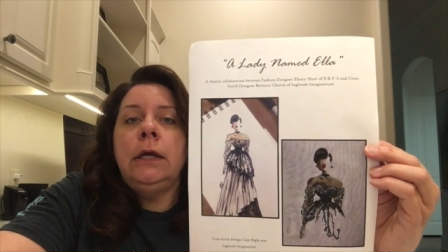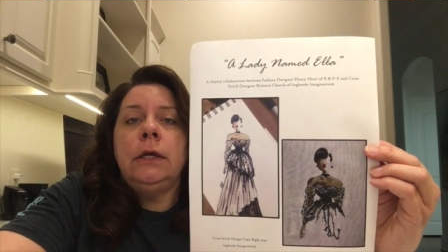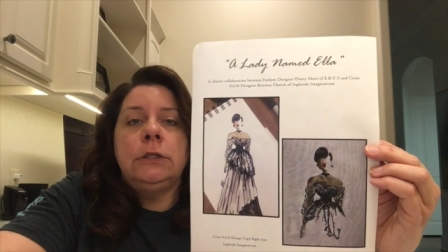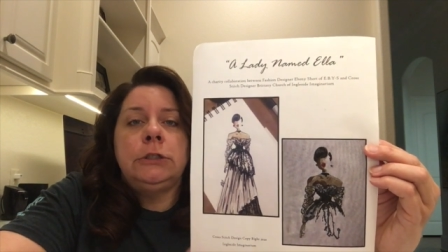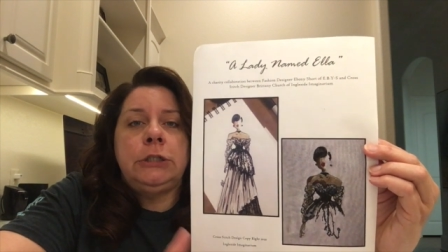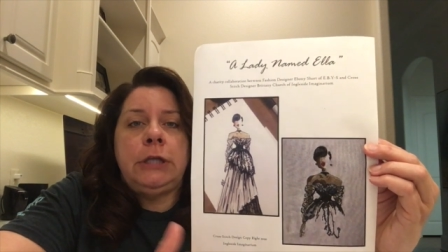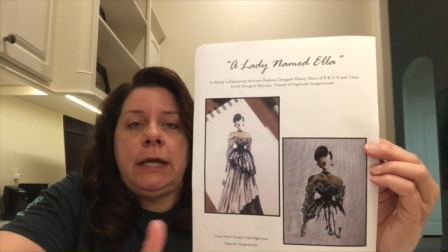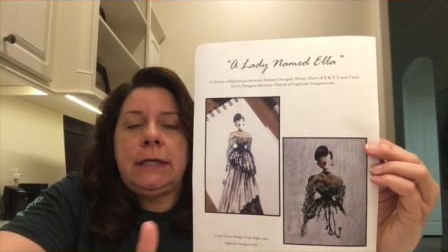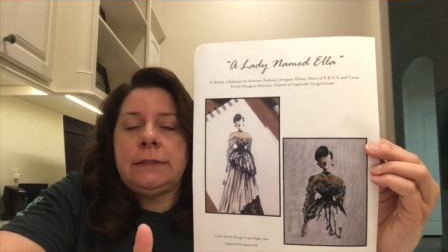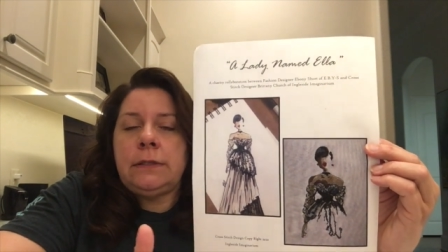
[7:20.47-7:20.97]

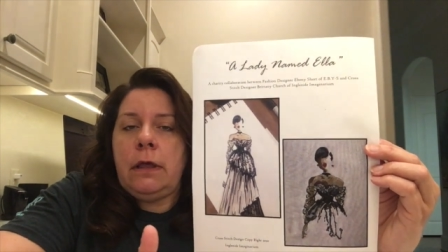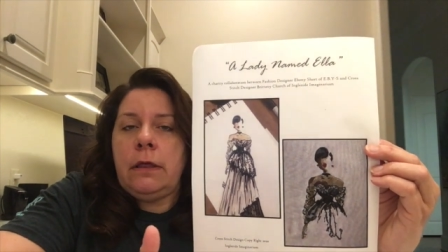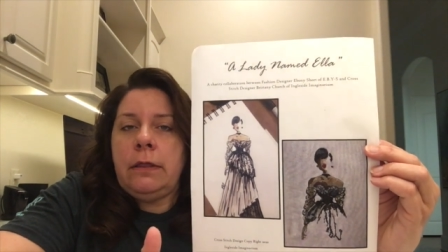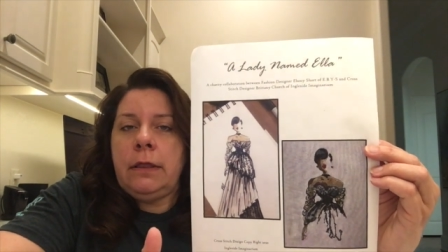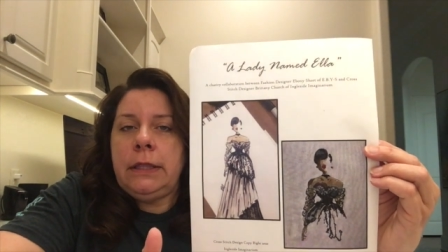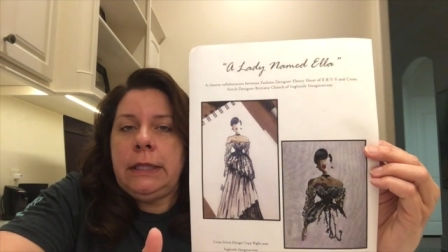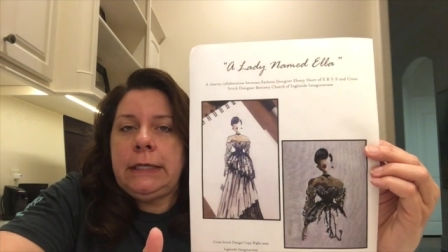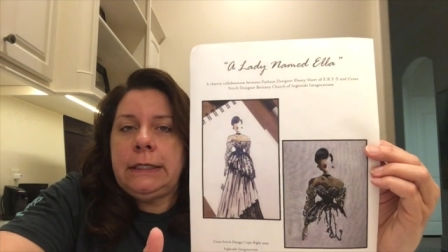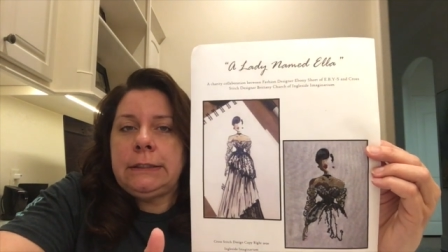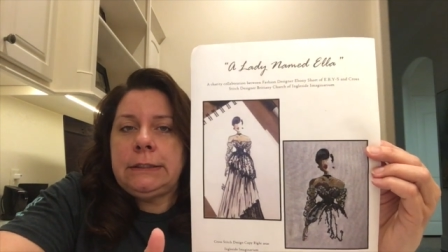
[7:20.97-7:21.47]
she has all the
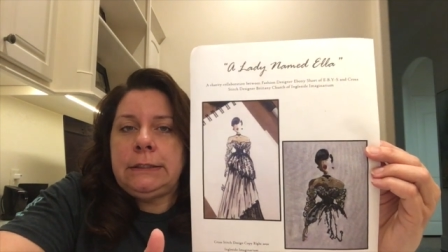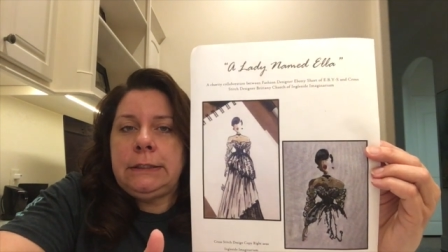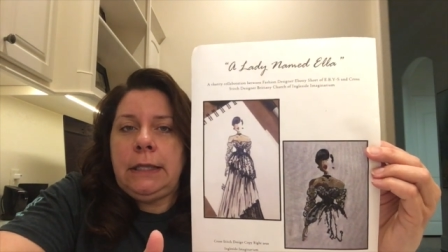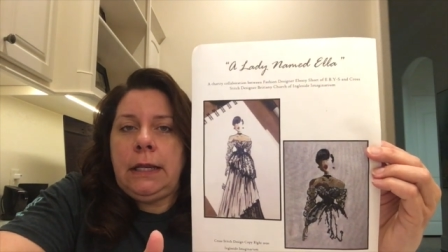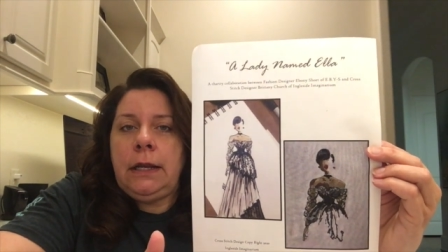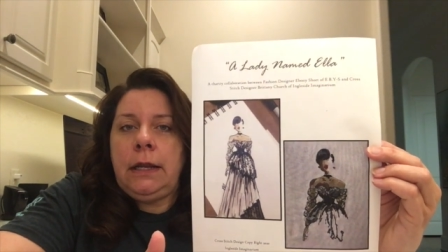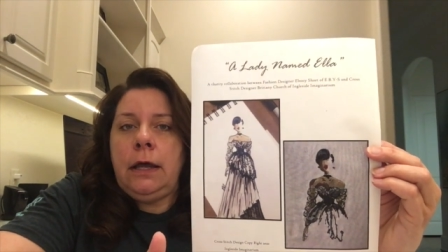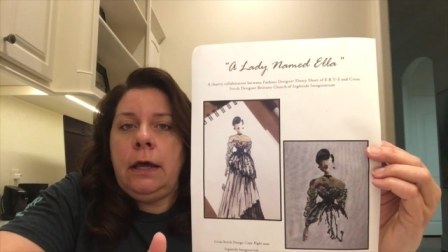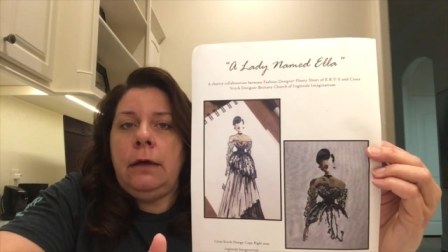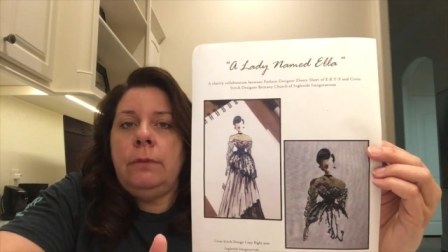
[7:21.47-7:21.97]
links
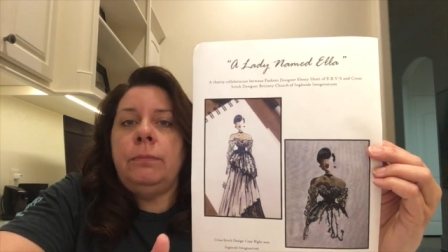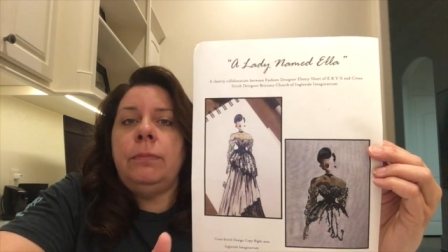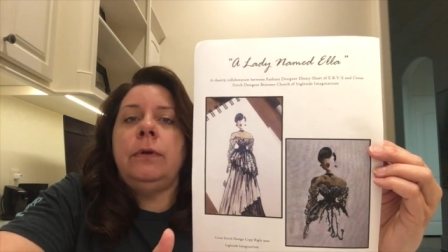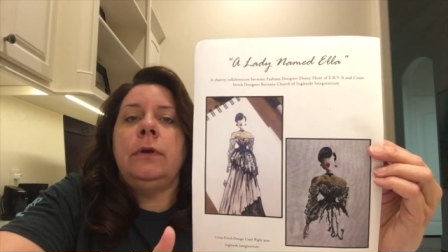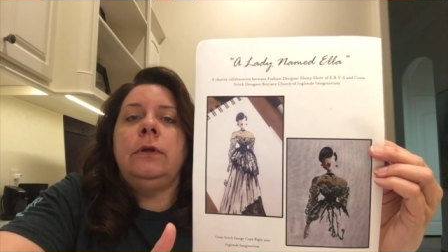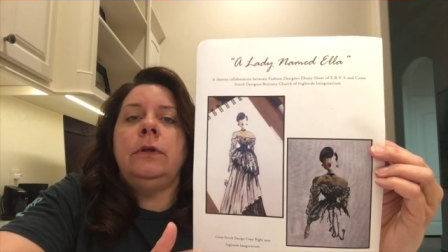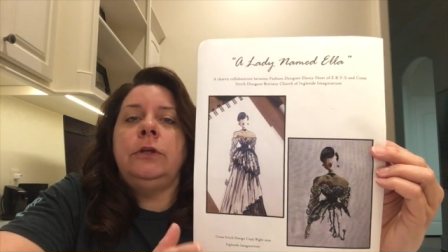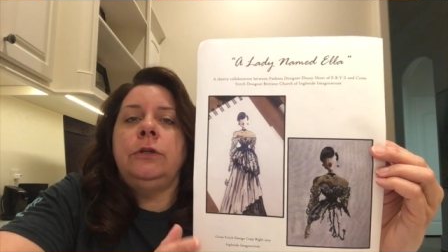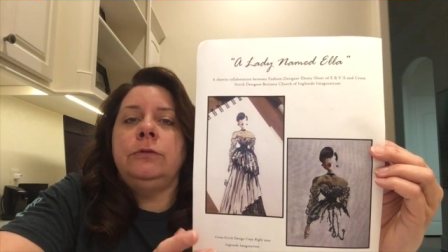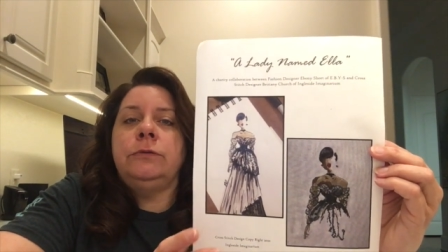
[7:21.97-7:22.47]
set up
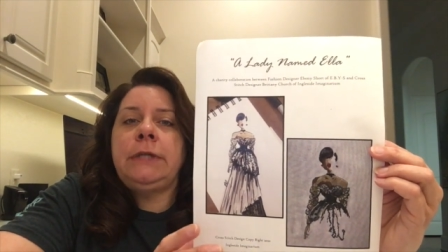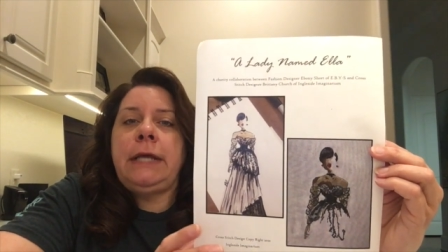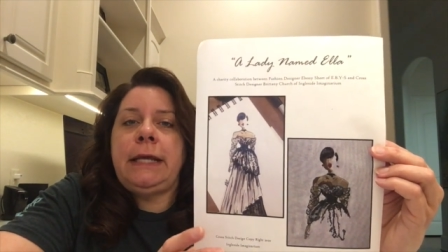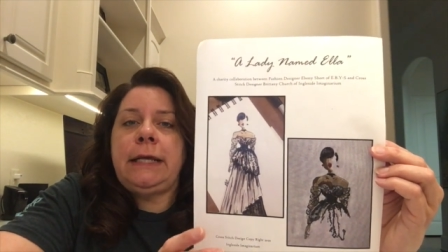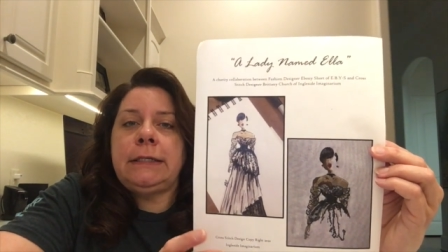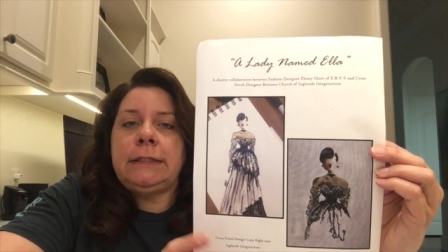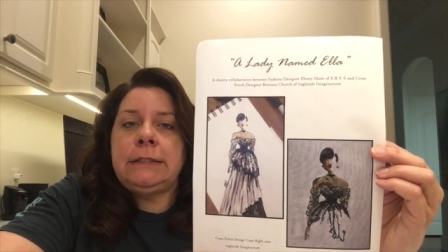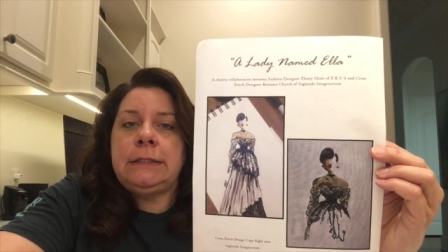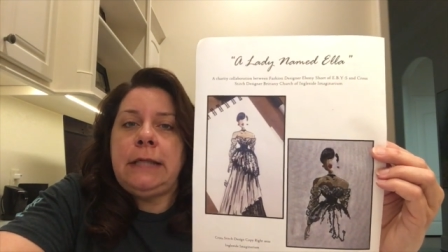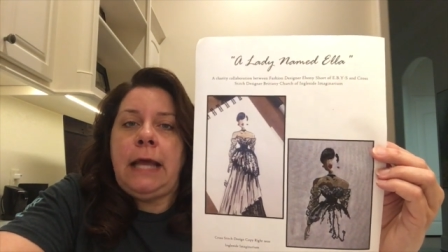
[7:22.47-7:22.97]
you take
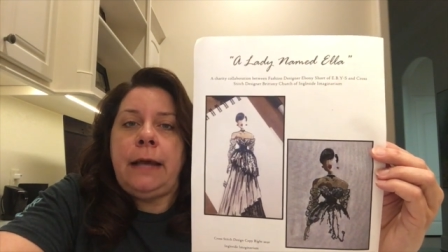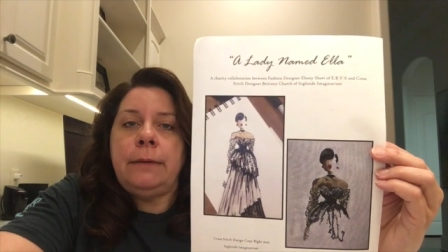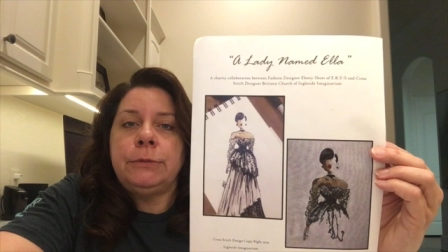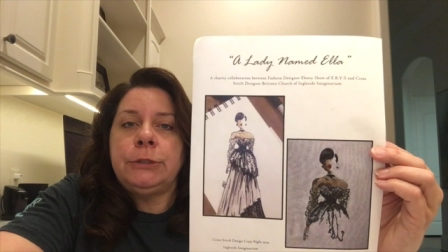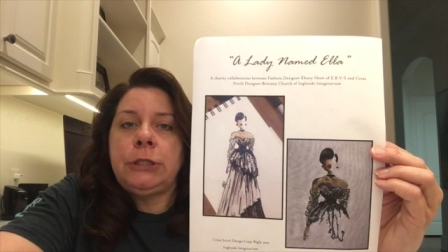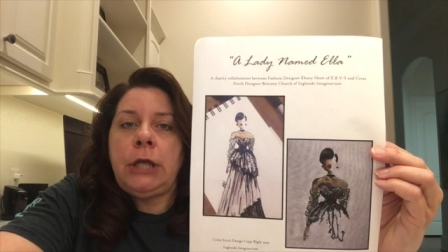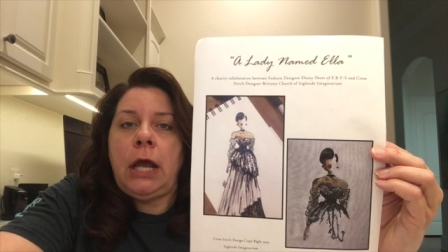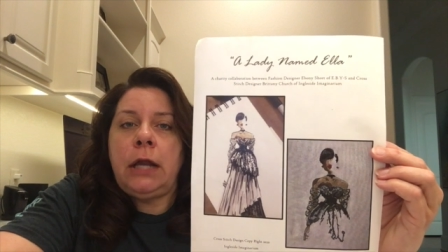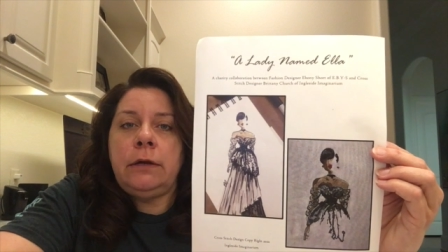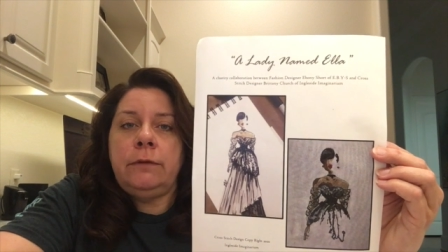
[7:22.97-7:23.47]
a
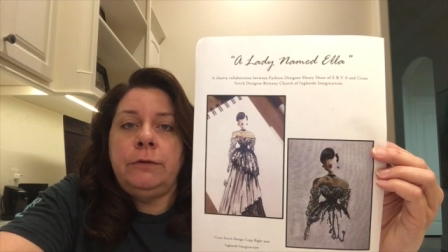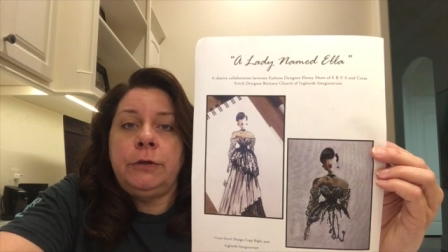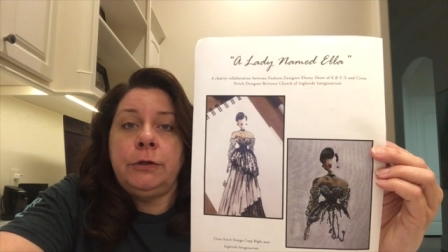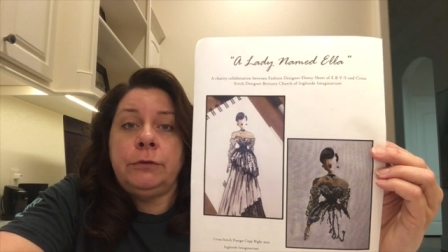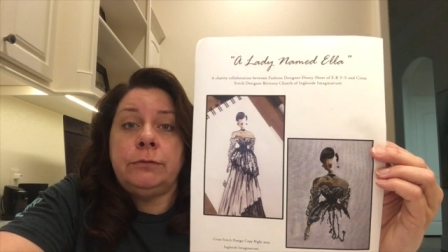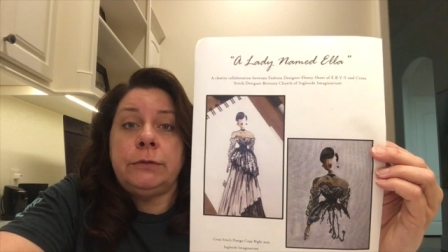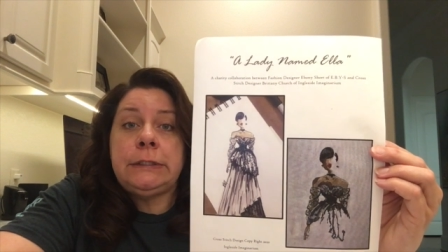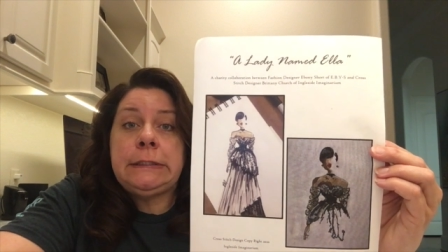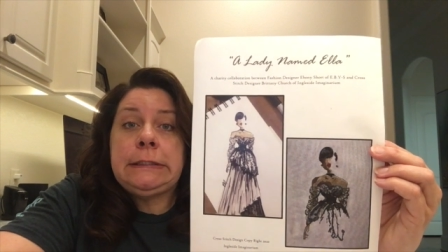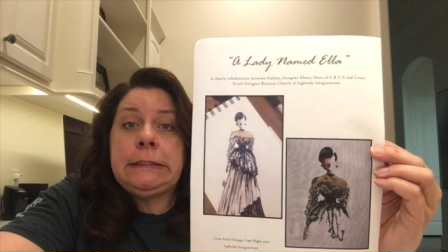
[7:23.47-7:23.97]
snapshot of your
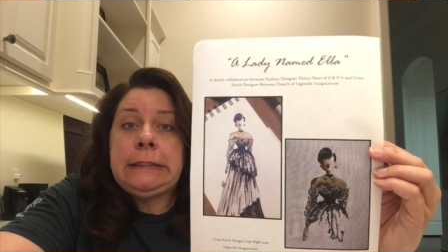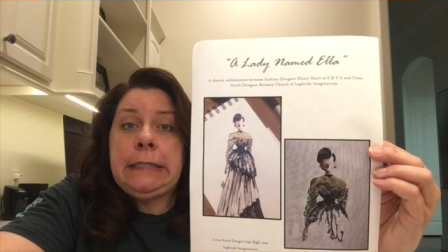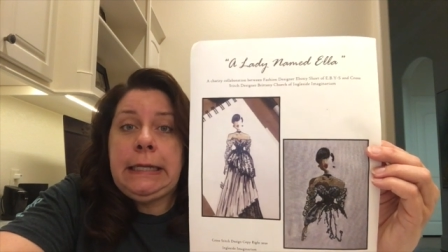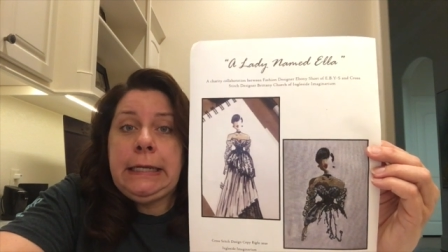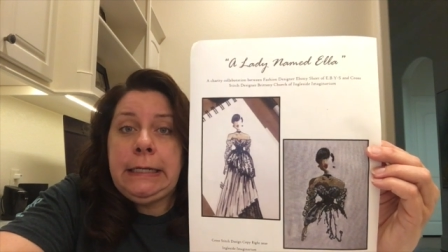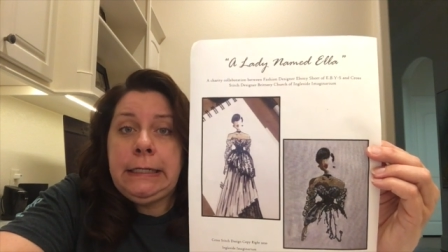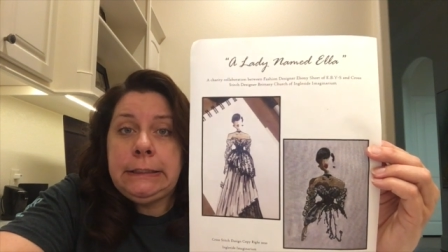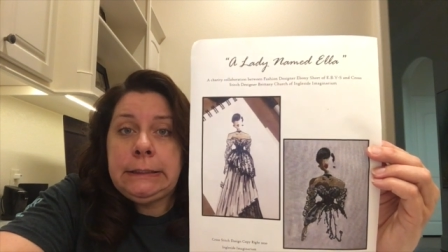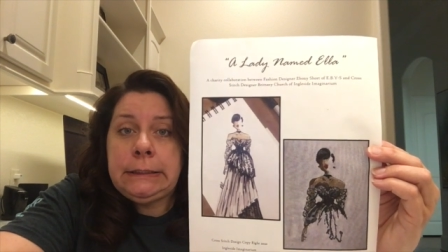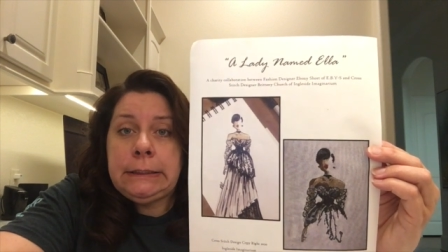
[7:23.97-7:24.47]

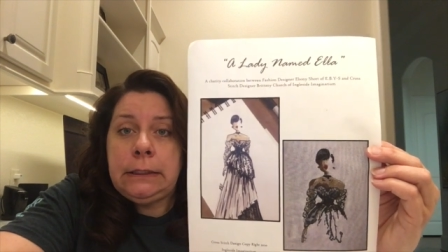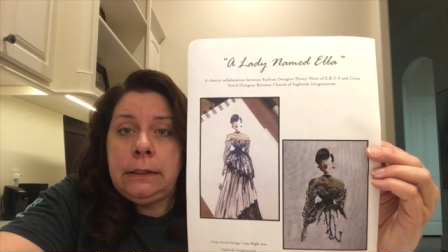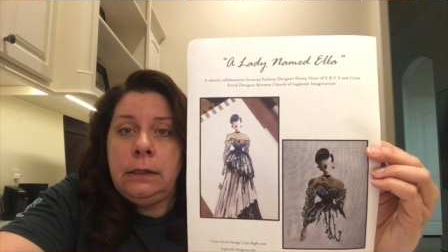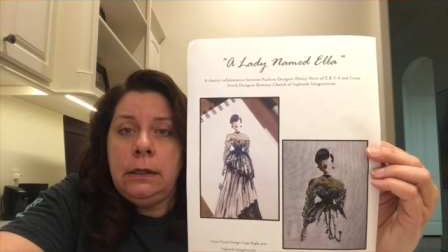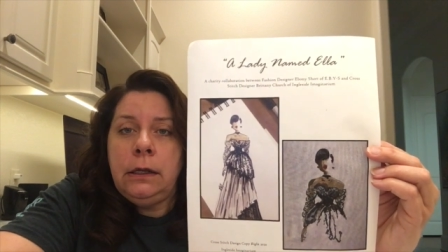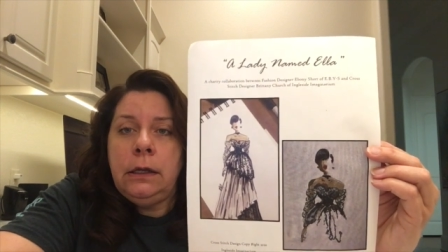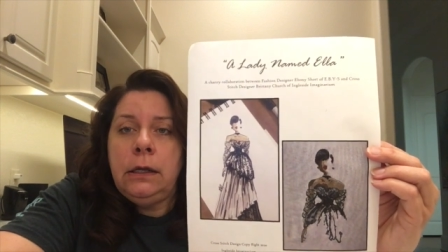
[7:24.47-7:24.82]
receipt